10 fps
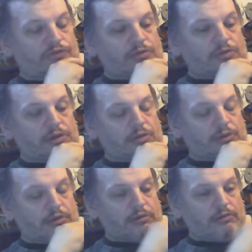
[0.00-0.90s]
so you know,
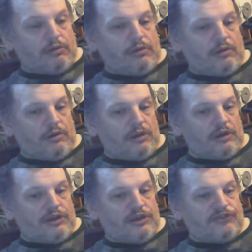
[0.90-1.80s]
and
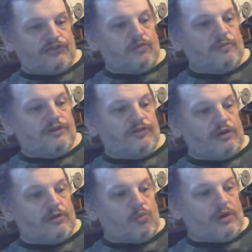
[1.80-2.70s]
it still means
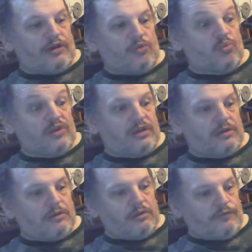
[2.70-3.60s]
like waiting a
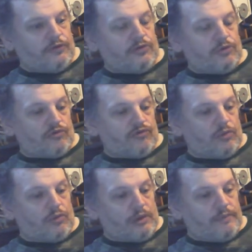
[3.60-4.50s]
week for a new
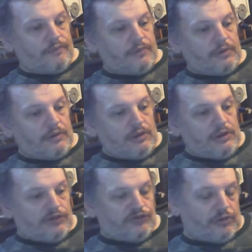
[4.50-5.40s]
controller.
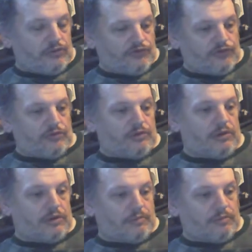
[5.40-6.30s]
So I looked
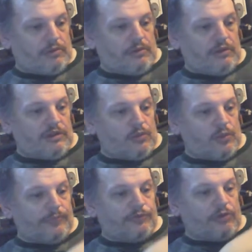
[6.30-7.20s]
on their
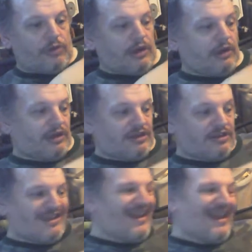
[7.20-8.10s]
website, and they
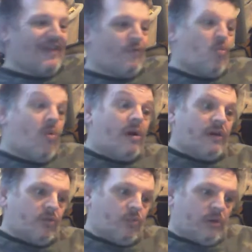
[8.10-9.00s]
did have
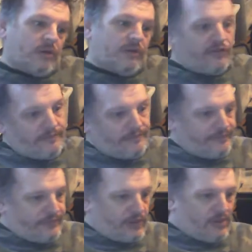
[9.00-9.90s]
wired ones,
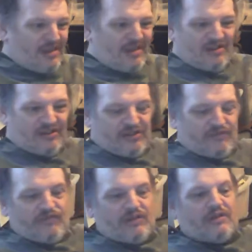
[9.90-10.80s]
and I
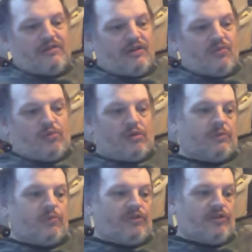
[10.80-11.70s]
don't really like the
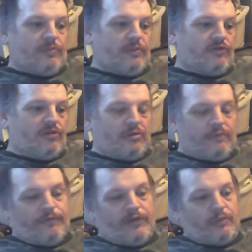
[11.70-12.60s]
wired ones, to be honest.
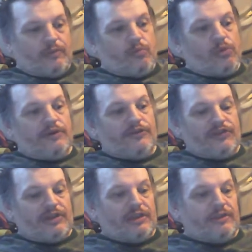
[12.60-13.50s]
I'm fed up with wires
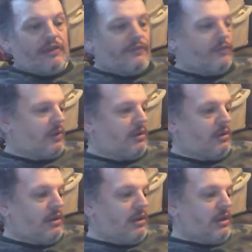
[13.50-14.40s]
here, there, and everywhere.
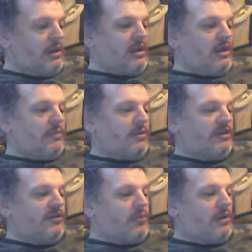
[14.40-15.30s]
But
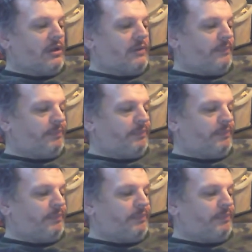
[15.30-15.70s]
this one